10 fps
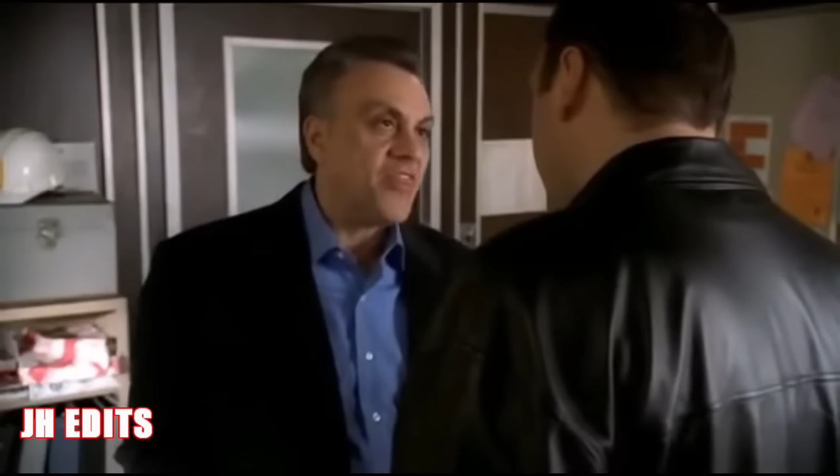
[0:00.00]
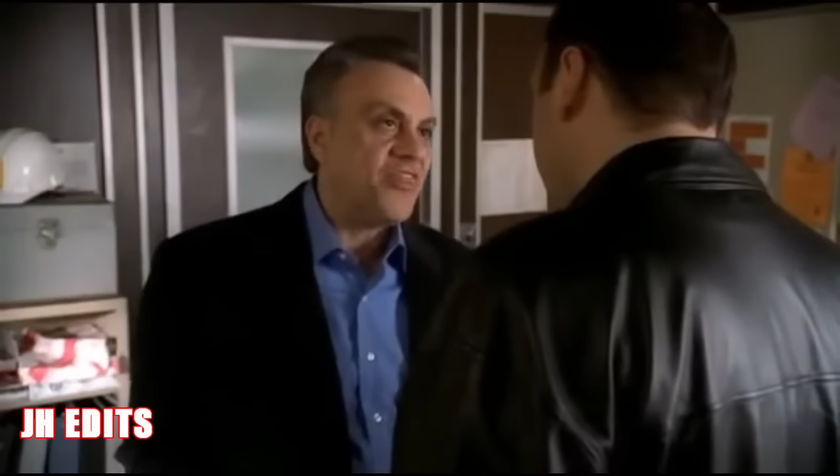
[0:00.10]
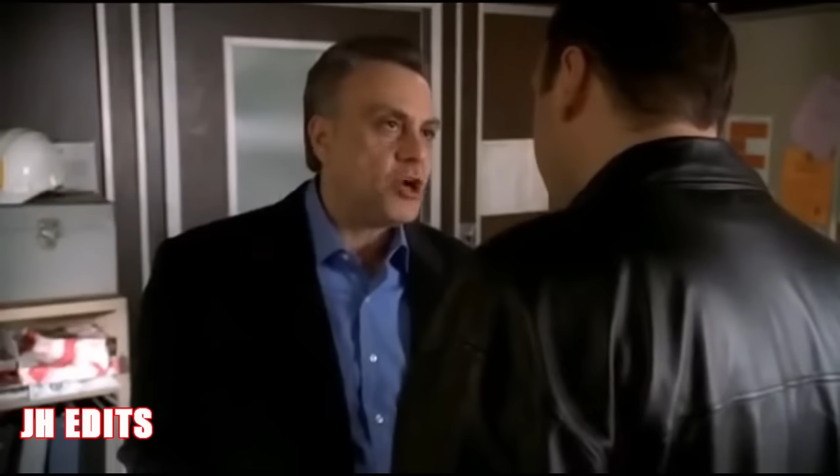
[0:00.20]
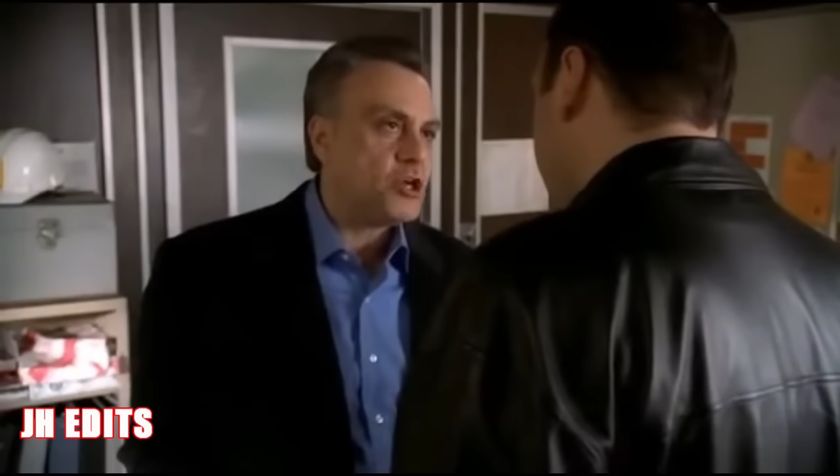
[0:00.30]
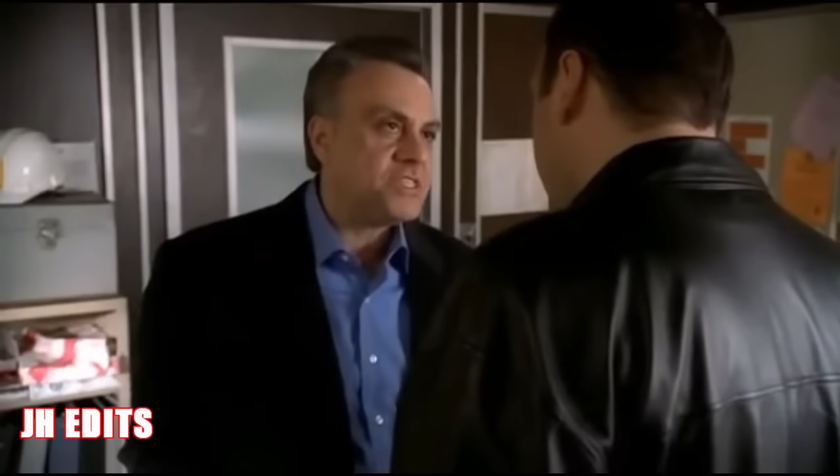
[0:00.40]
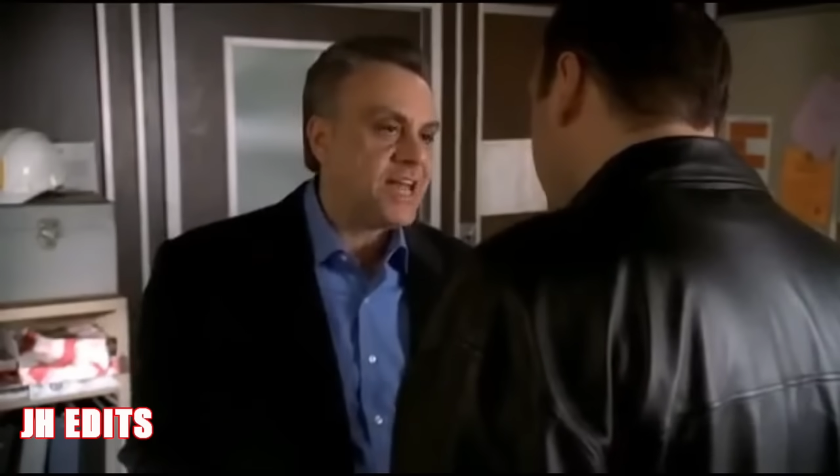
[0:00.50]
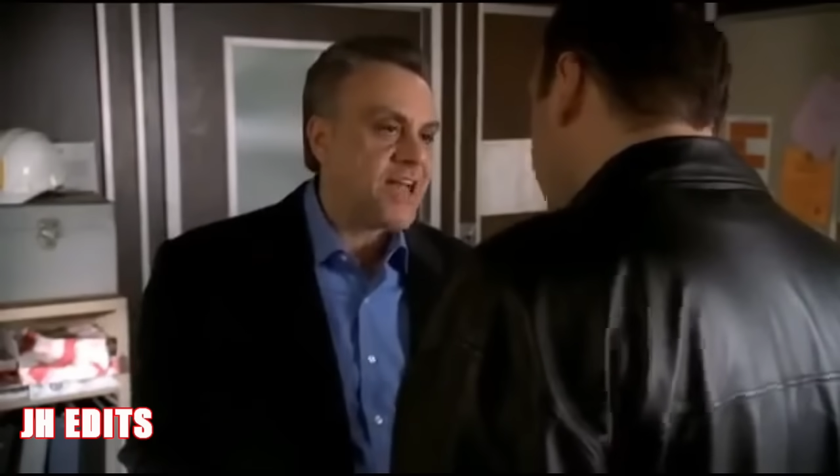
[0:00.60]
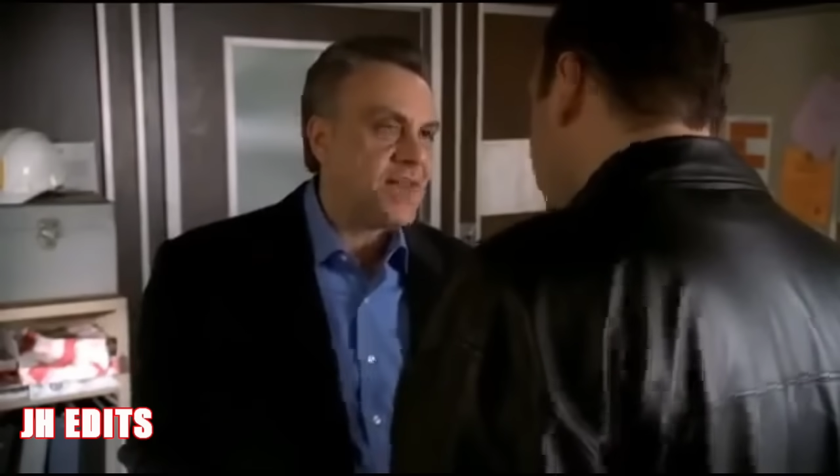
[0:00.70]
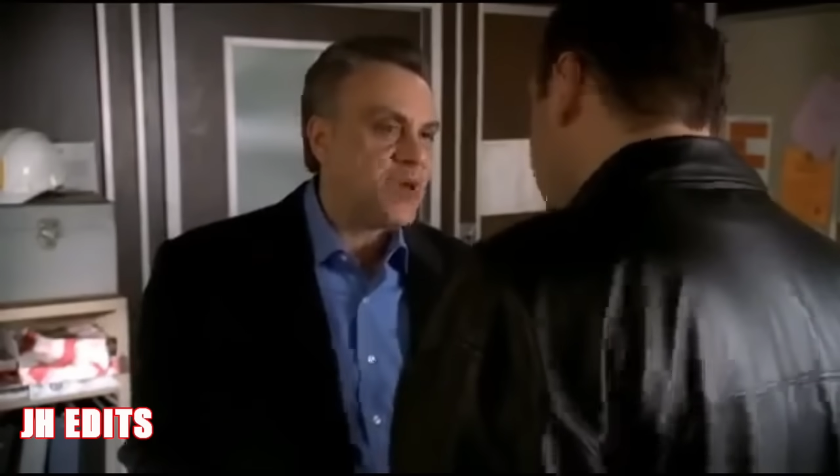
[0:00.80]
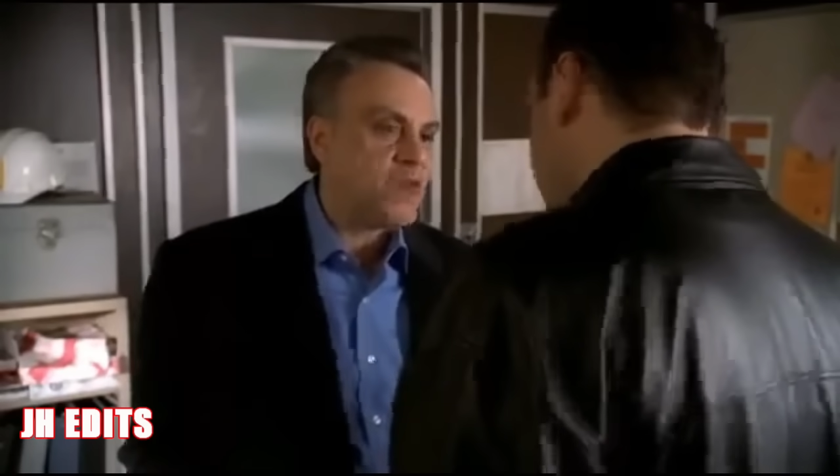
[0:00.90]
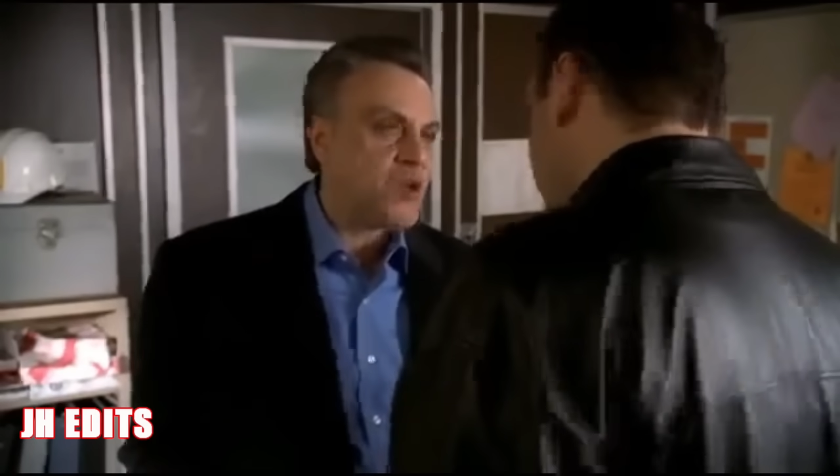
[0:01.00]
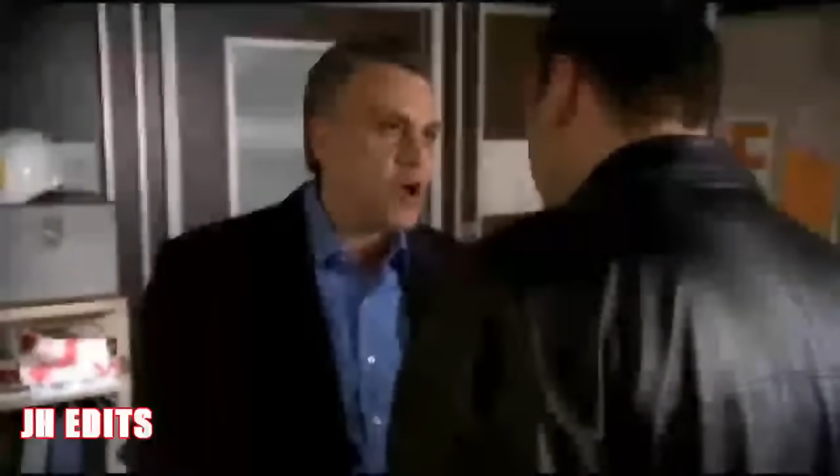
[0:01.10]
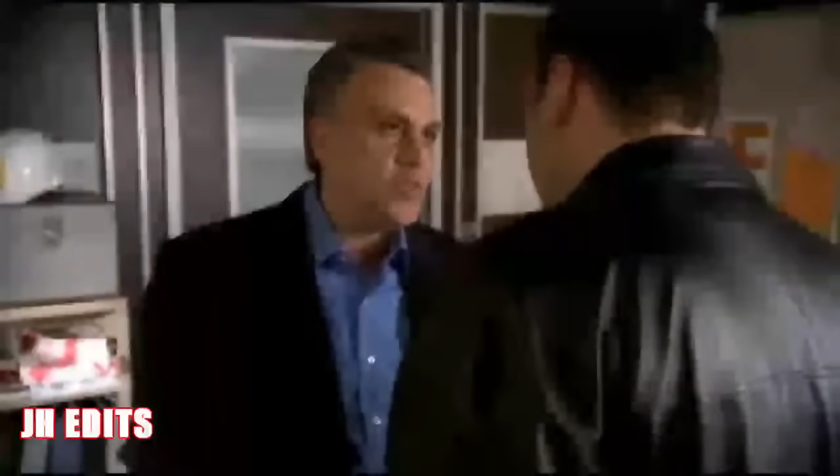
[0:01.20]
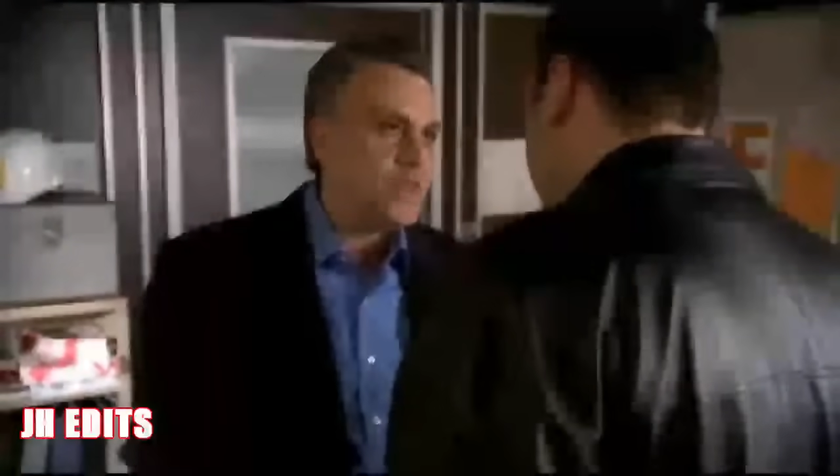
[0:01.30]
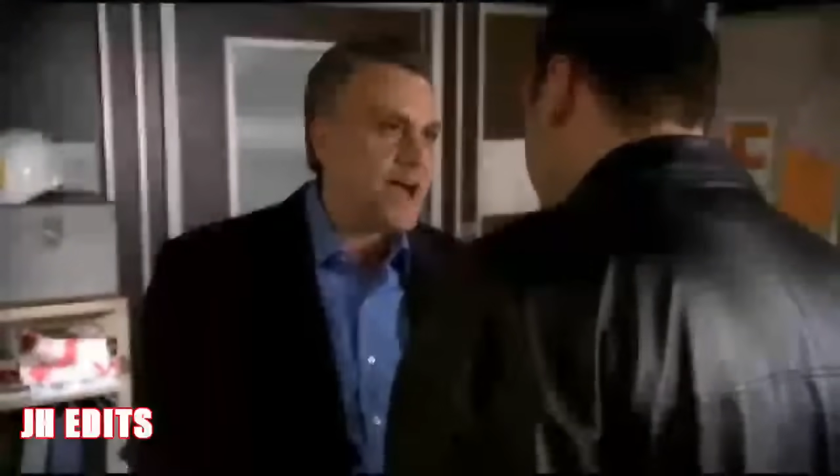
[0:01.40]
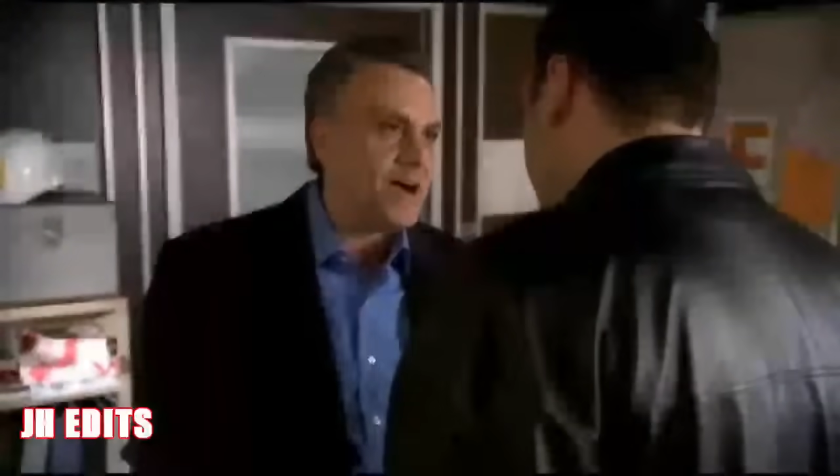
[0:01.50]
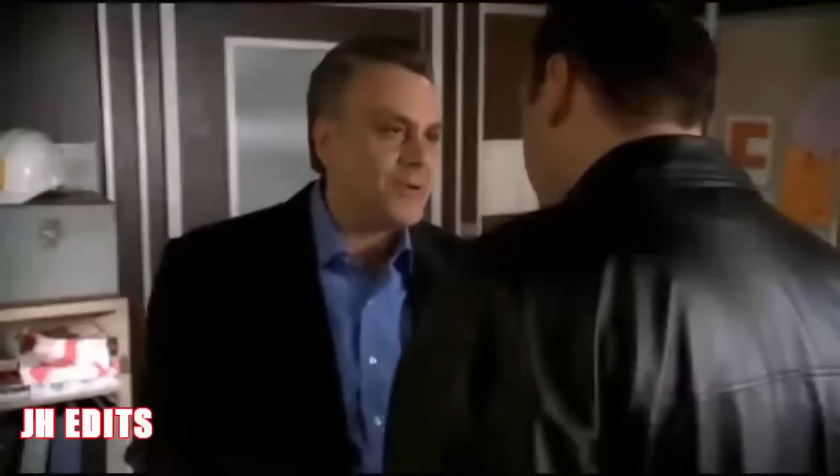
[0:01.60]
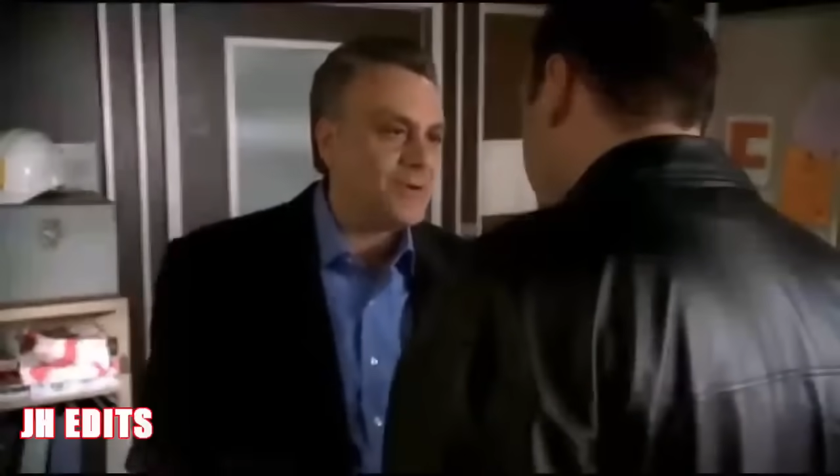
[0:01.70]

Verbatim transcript: Third time in a row now.